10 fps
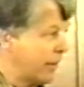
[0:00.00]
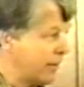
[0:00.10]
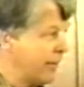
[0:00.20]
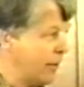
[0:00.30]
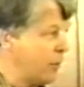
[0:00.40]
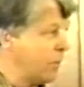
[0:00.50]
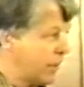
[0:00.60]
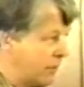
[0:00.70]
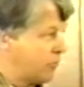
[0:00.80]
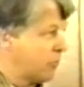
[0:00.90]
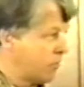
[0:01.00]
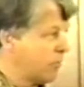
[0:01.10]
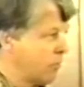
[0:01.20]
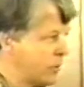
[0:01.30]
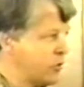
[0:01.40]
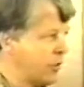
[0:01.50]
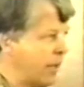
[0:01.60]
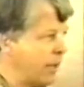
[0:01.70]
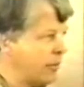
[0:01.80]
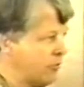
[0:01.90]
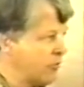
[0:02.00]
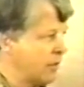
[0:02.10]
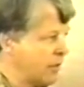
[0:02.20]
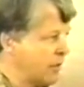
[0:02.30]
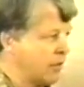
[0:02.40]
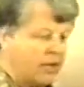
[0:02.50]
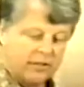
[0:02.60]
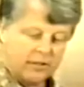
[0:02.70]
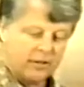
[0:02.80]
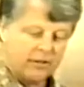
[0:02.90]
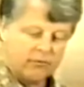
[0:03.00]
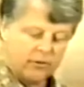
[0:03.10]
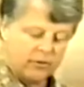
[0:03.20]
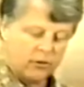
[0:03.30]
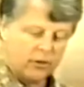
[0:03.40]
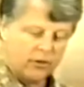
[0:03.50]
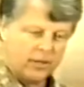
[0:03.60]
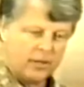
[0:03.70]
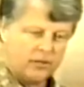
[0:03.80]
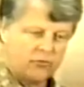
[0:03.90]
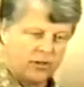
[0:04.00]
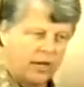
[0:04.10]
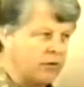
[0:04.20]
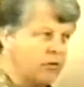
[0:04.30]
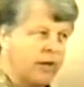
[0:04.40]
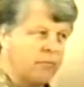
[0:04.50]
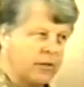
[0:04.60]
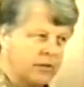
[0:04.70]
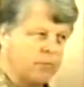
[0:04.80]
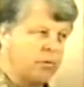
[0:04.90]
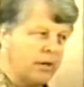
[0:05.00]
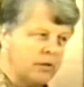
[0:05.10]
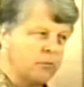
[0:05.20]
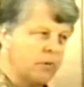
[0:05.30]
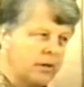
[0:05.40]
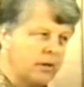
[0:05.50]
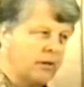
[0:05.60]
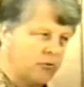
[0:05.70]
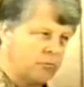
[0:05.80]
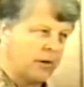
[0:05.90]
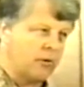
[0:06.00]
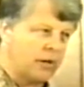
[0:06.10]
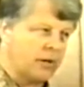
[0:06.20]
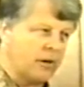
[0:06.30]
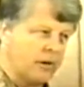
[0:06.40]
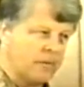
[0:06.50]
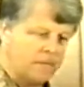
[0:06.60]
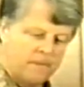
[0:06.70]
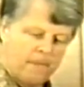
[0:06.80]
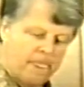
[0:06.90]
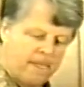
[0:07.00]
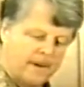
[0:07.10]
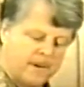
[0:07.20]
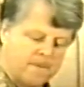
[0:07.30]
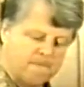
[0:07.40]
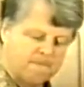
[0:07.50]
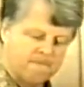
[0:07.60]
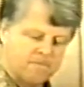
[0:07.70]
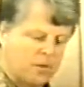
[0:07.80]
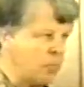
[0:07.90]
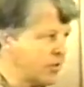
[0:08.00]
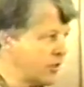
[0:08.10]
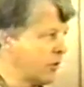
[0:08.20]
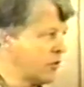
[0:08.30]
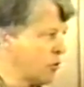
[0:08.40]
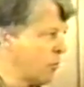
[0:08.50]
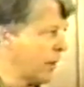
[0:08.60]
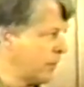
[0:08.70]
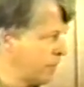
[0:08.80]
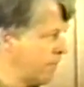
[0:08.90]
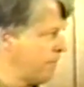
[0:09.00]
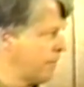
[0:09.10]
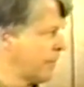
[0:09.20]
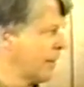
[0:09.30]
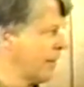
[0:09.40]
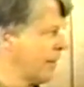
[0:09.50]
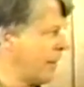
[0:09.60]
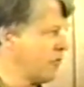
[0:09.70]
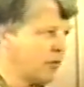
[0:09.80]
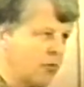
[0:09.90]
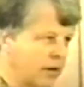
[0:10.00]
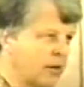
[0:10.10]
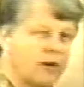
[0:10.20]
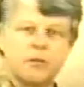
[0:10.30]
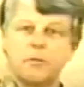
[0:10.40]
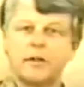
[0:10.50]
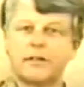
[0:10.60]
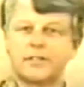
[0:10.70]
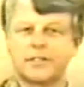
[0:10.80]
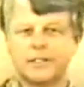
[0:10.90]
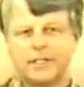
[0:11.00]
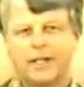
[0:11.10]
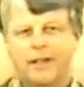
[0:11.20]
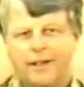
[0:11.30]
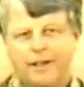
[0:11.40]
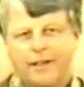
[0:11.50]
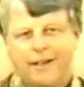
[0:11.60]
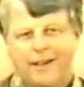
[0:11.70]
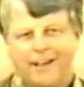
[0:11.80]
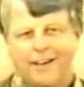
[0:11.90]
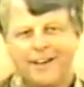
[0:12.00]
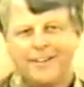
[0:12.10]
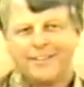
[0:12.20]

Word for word: you know, because when Judah had this little enclave with her, he said, I don't have money to pay you, but here's my credit card, um, my signature ring. That's the credit card in the Middle East. And